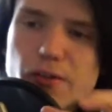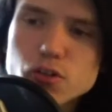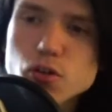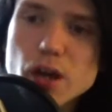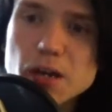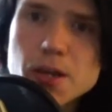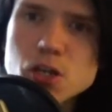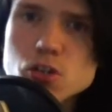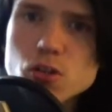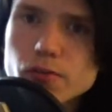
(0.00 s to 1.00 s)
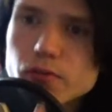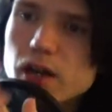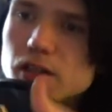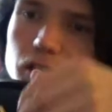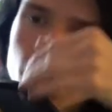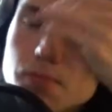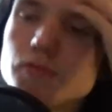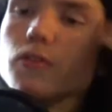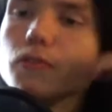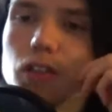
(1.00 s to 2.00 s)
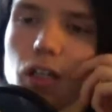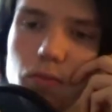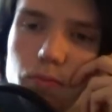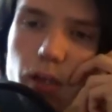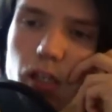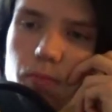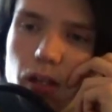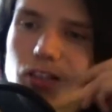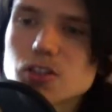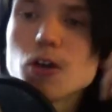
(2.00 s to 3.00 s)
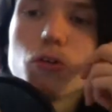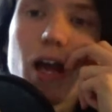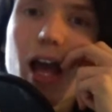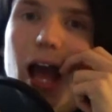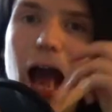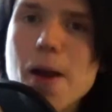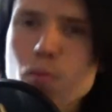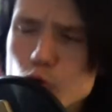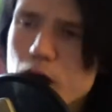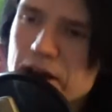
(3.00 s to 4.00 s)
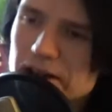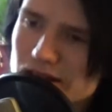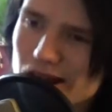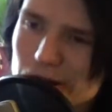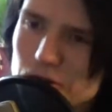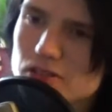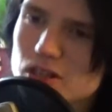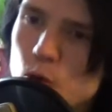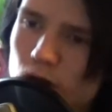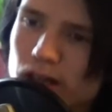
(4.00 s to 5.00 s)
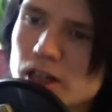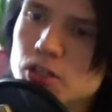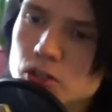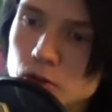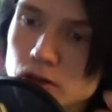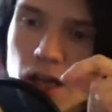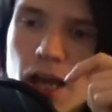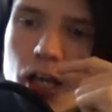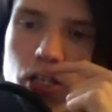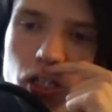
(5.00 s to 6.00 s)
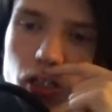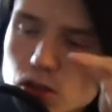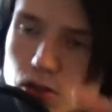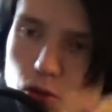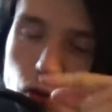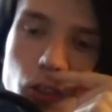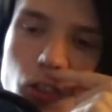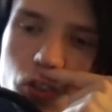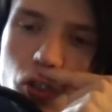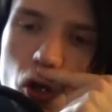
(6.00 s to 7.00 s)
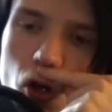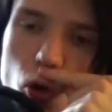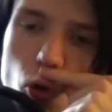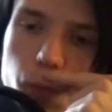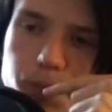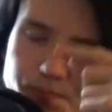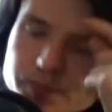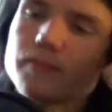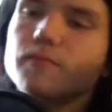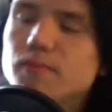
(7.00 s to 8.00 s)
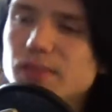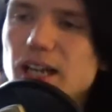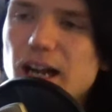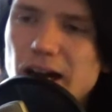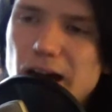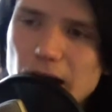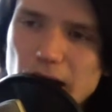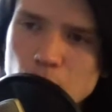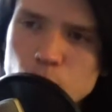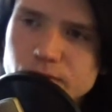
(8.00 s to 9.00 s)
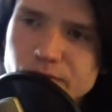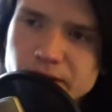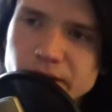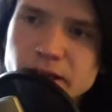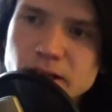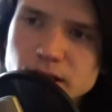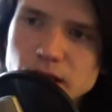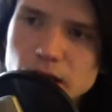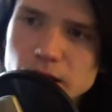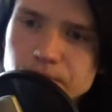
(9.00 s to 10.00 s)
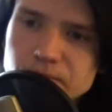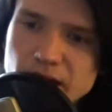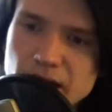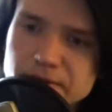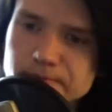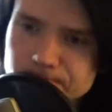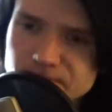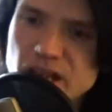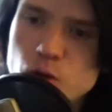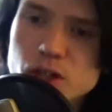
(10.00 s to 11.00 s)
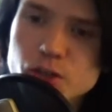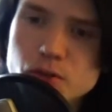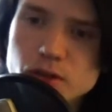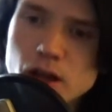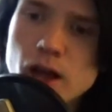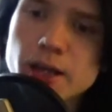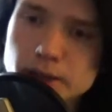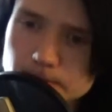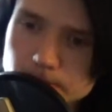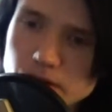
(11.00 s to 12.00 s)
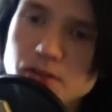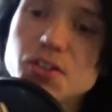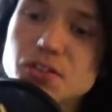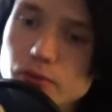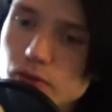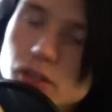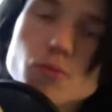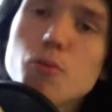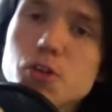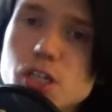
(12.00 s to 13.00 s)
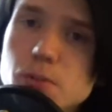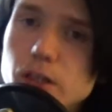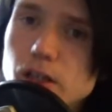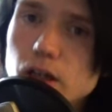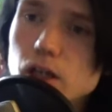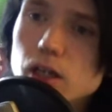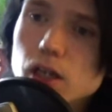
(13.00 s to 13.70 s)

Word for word: have new animation software and can improve it and make it better. So I'm way excited to see what they can do. So I was thinking that they will do it like in season 3 in RWBY Chibi,